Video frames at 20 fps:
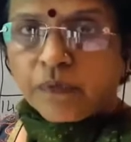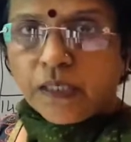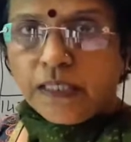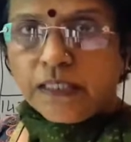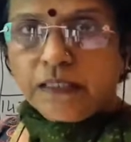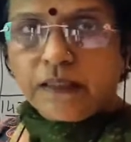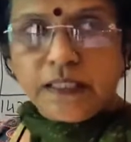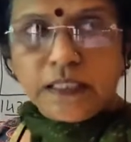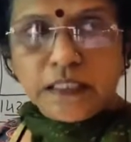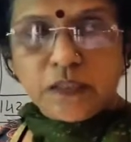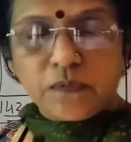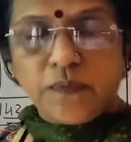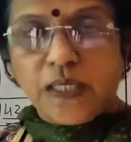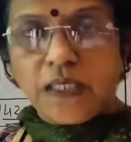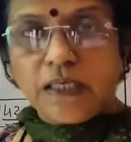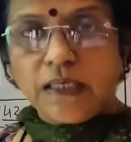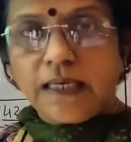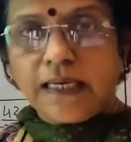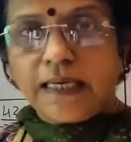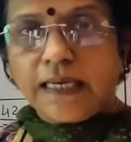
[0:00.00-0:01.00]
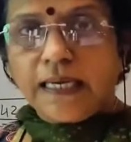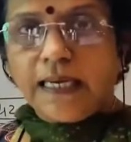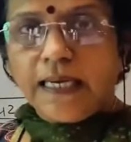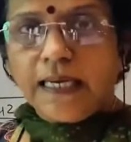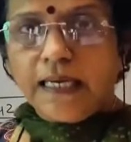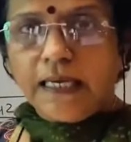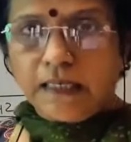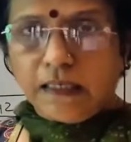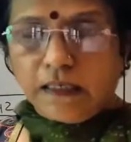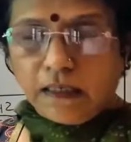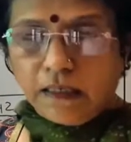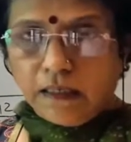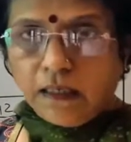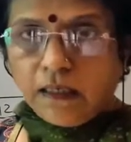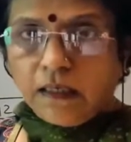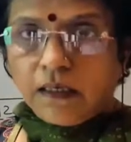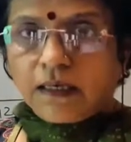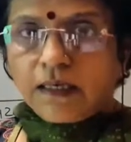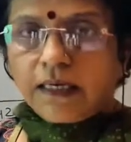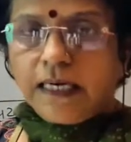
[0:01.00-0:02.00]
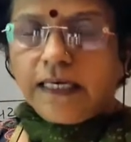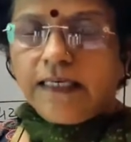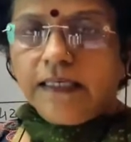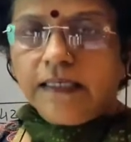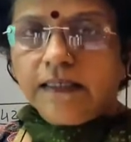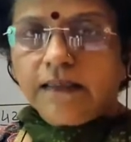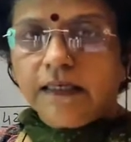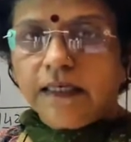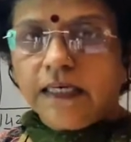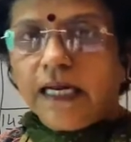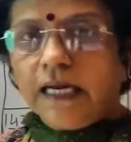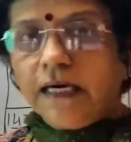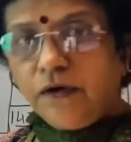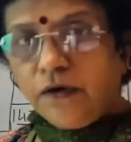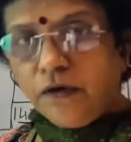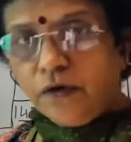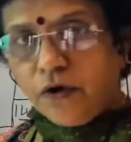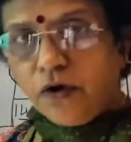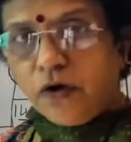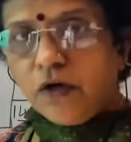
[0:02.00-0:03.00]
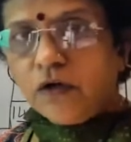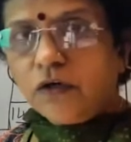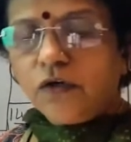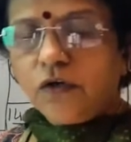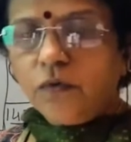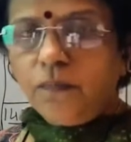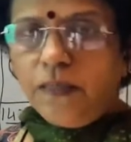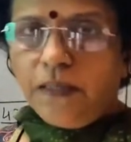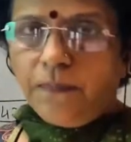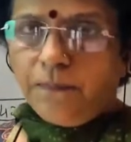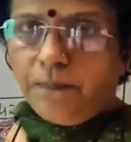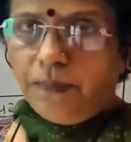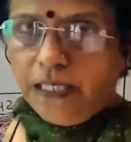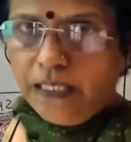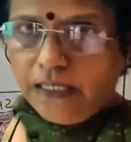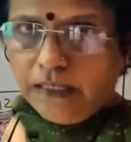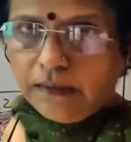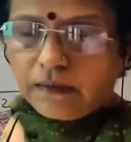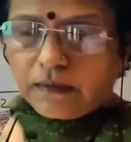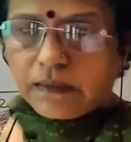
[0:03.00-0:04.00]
It is one gain. Creditor are not to be paid.